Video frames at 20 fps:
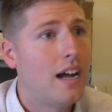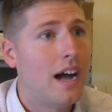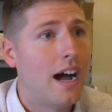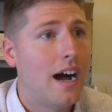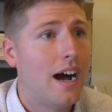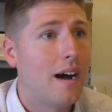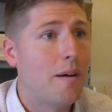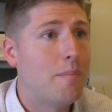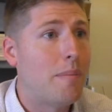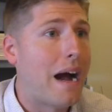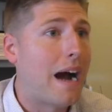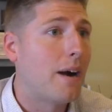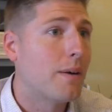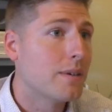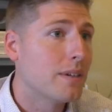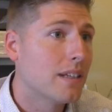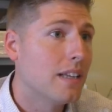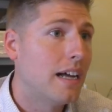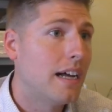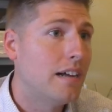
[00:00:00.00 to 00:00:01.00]
Uh,
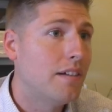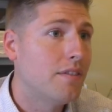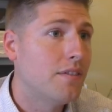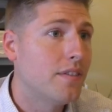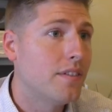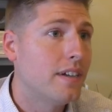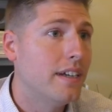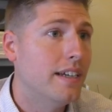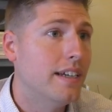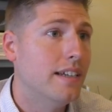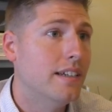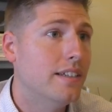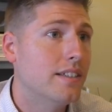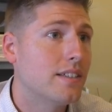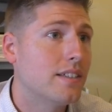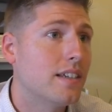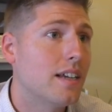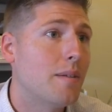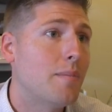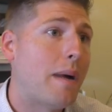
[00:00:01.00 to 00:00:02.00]
Power Life
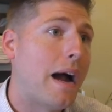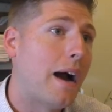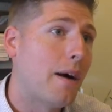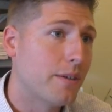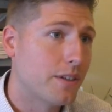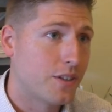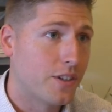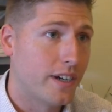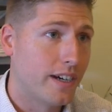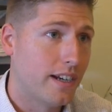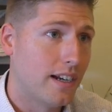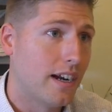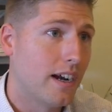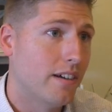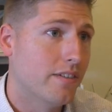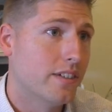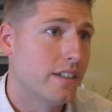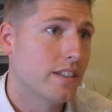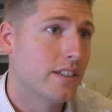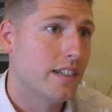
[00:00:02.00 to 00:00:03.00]
is powertrain
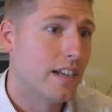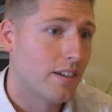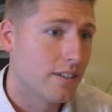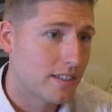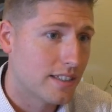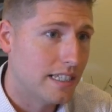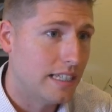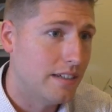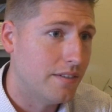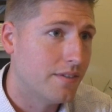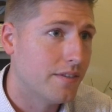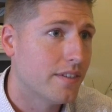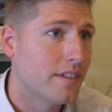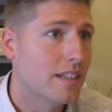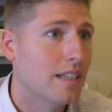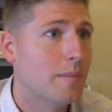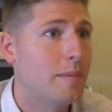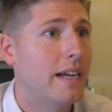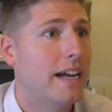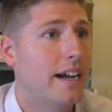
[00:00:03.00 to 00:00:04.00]
coverage. Now, Steve,
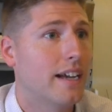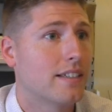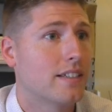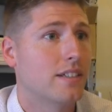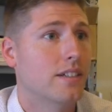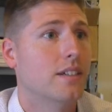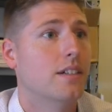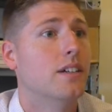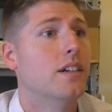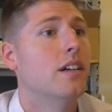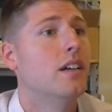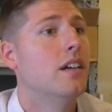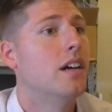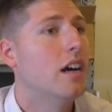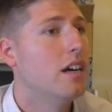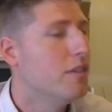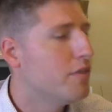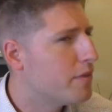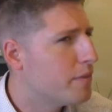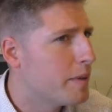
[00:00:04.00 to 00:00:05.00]
let me ask you:
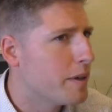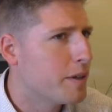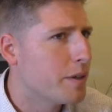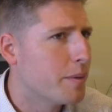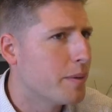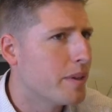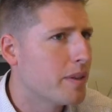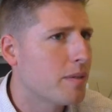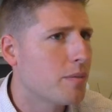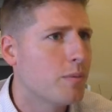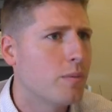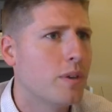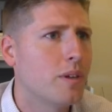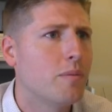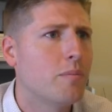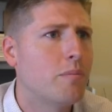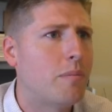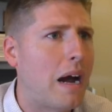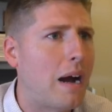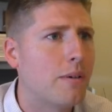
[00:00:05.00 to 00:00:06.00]
Are you familiar with what
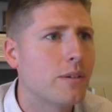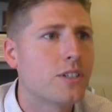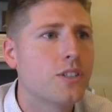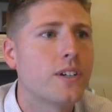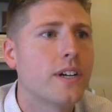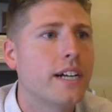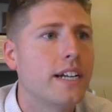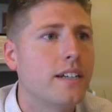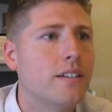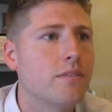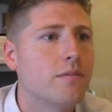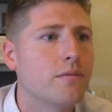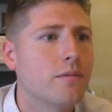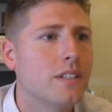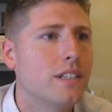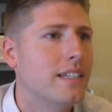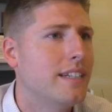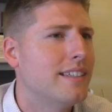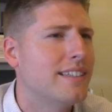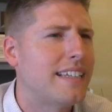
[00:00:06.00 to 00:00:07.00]
powertrain
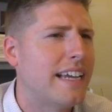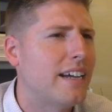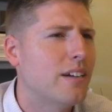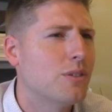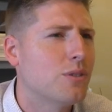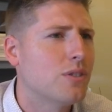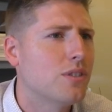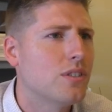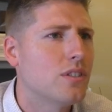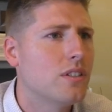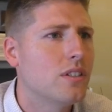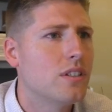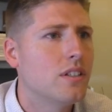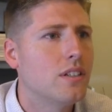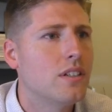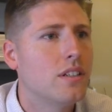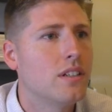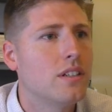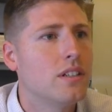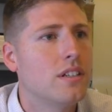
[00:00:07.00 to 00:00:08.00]
really entails? Uh,
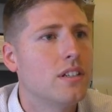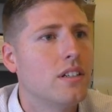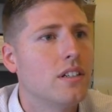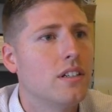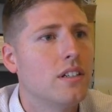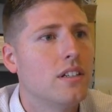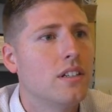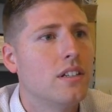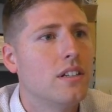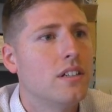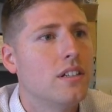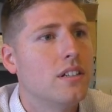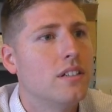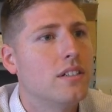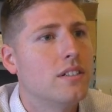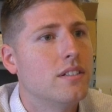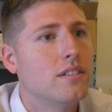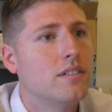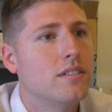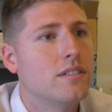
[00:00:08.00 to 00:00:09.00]
uh, it's the
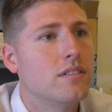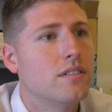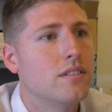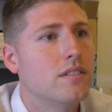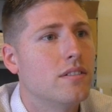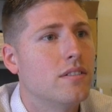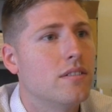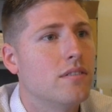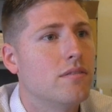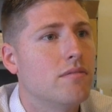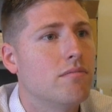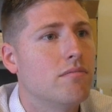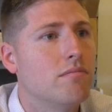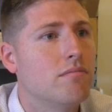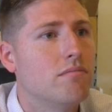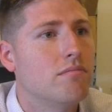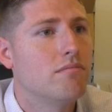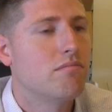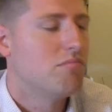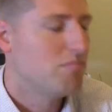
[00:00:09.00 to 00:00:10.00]
engine
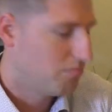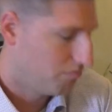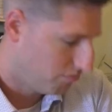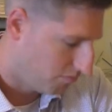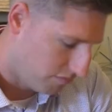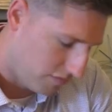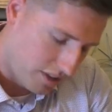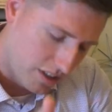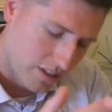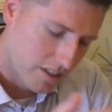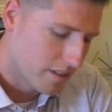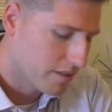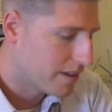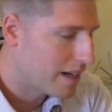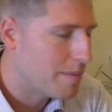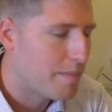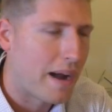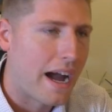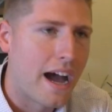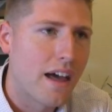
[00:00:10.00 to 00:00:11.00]
transmission. You're on the
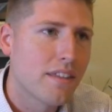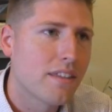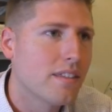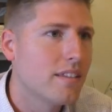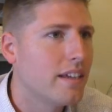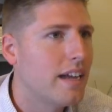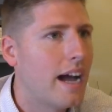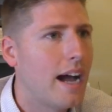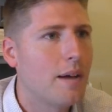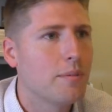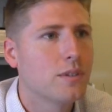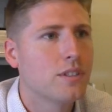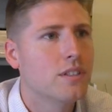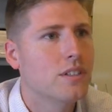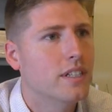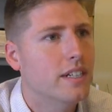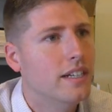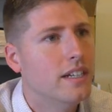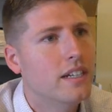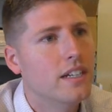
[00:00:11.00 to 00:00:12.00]
right path. Yeah,
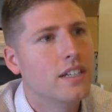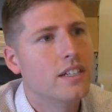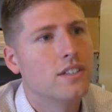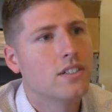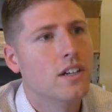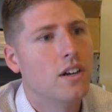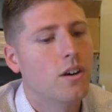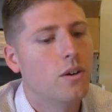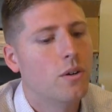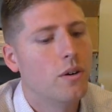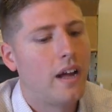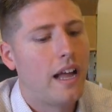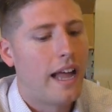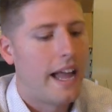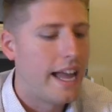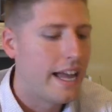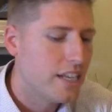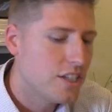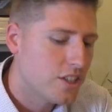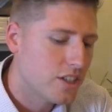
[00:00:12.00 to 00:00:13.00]
absolutely. So
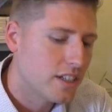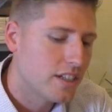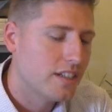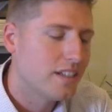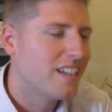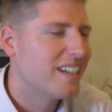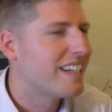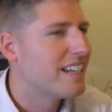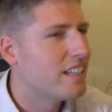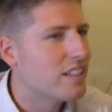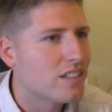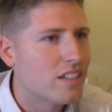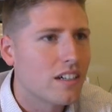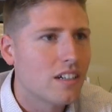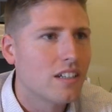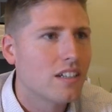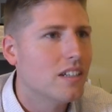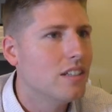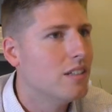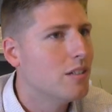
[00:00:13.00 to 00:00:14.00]
engine, like
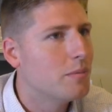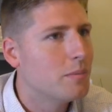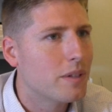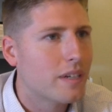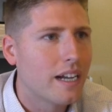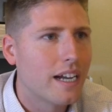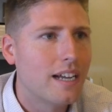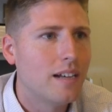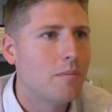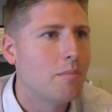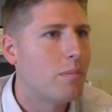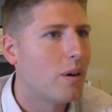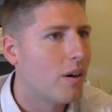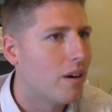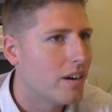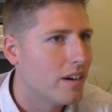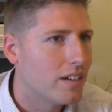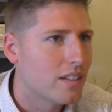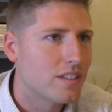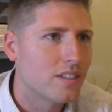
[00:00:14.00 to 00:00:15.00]
internally lubricated
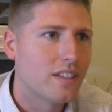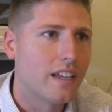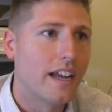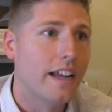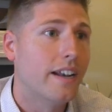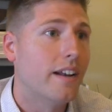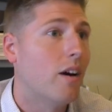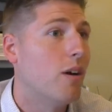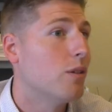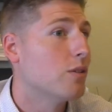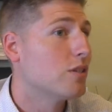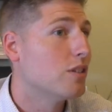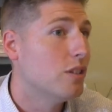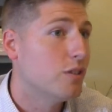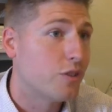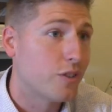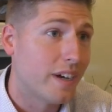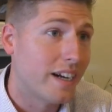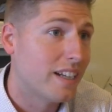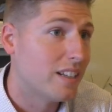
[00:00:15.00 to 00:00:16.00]
parts, and also
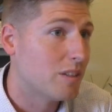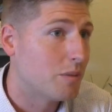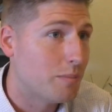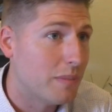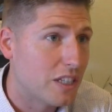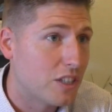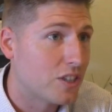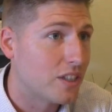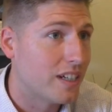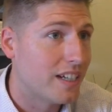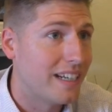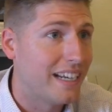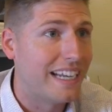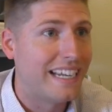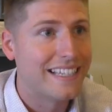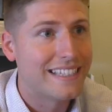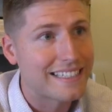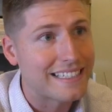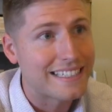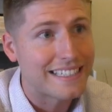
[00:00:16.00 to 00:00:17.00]
transmission
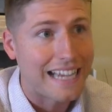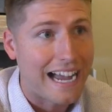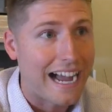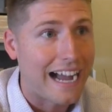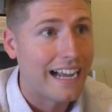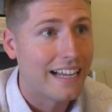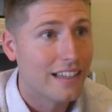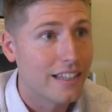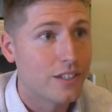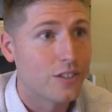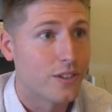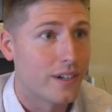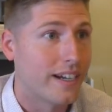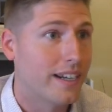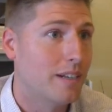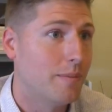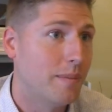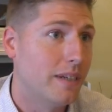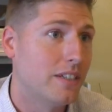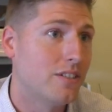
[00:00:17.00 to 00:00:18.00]
inside the
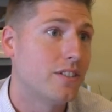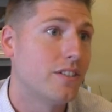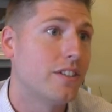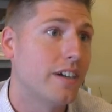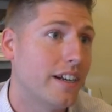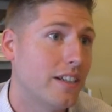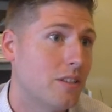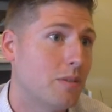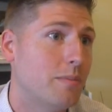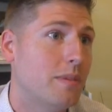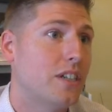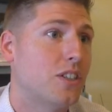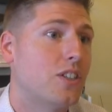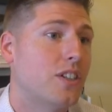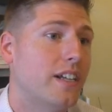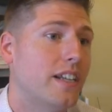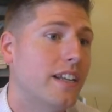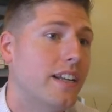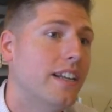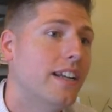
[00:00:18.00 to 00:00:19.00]
transmission. Mm -hmm.
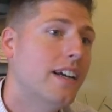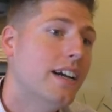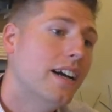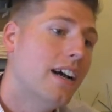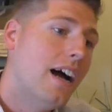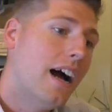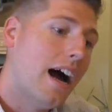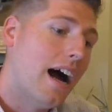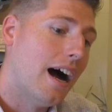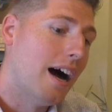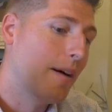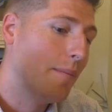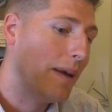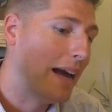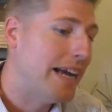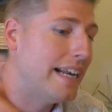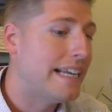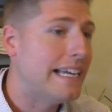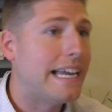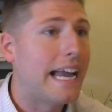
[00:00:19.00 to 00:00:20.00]
Transmission, um,
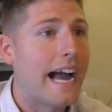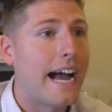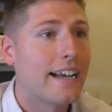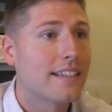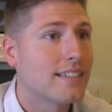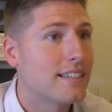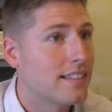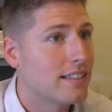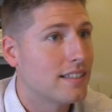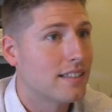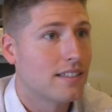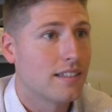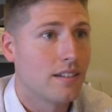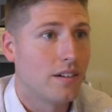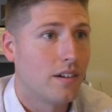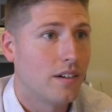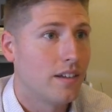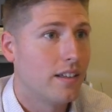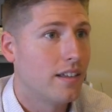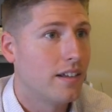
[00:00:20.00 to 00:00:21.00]
any gaskets uh,
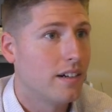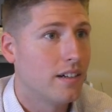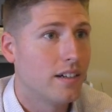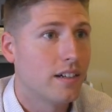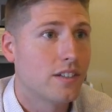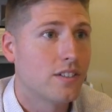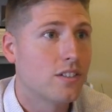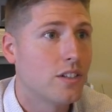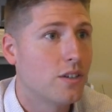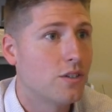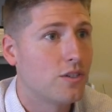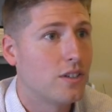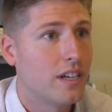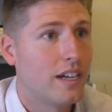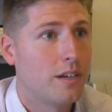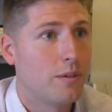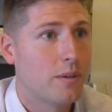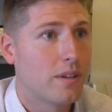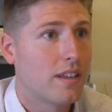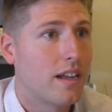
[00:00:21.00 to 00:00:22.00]
that are
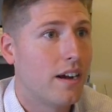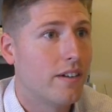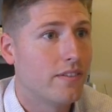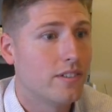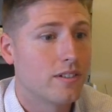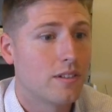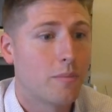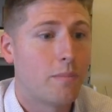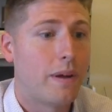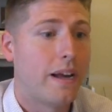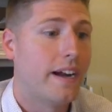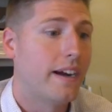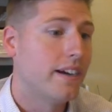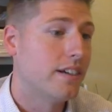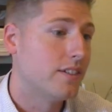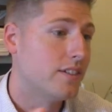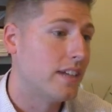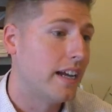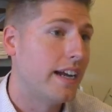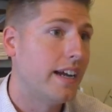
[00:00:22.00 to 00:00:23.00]
associated with covered
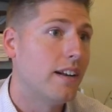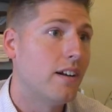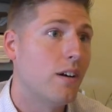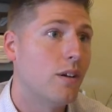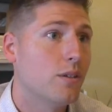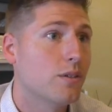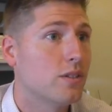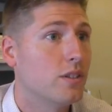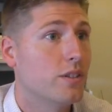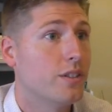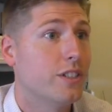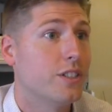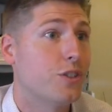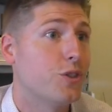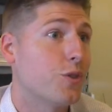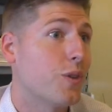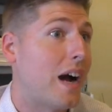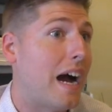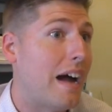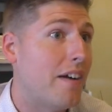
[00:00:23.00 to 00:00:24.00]
repairs, and also your
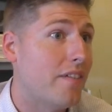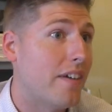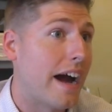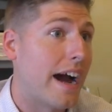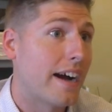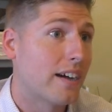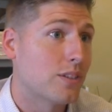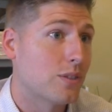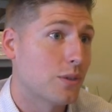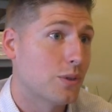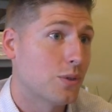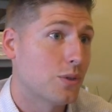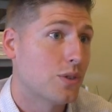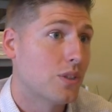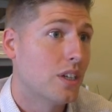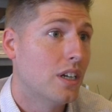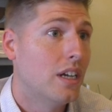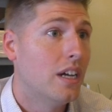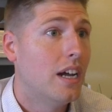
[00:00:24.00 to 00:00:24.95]
drive axles.